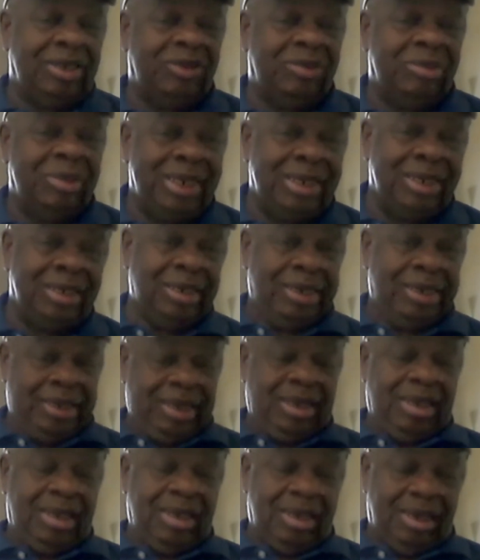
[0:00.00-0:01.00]
minute.
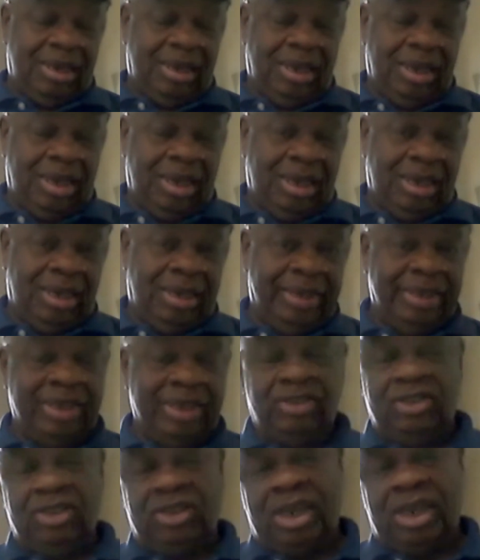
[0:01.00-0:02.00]

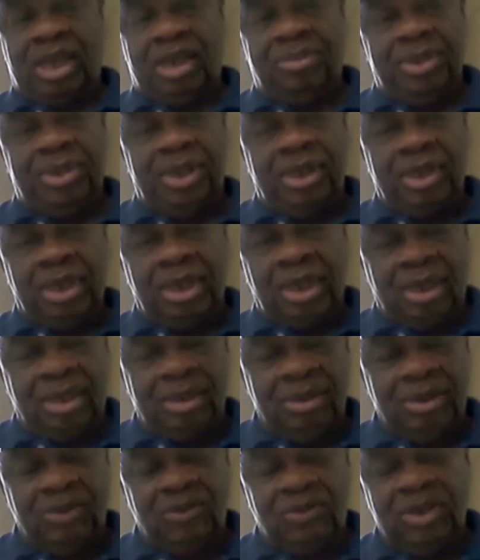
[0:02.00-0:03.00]
Alicia Tapping, I
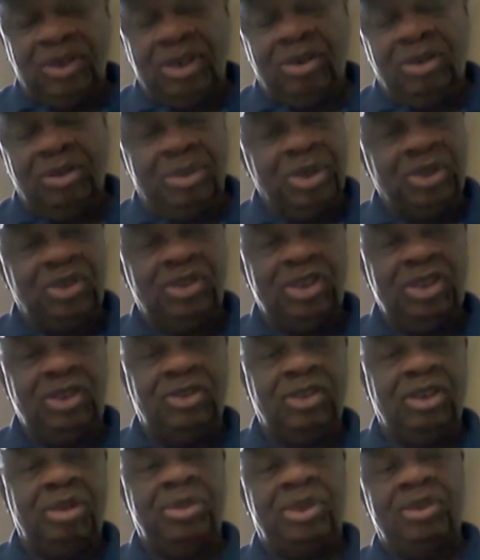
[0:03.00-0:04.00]
don't know if you know her, but she
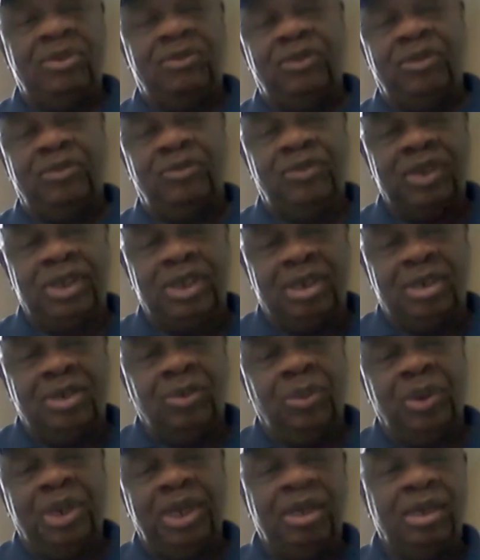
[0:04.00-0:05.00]
jumped in from Forget
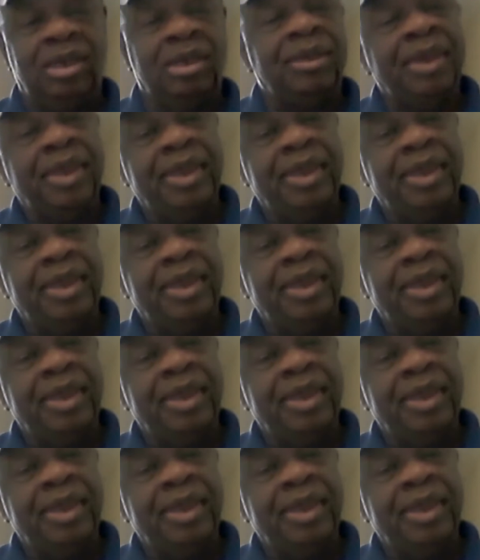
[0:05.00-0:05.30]
the Whale,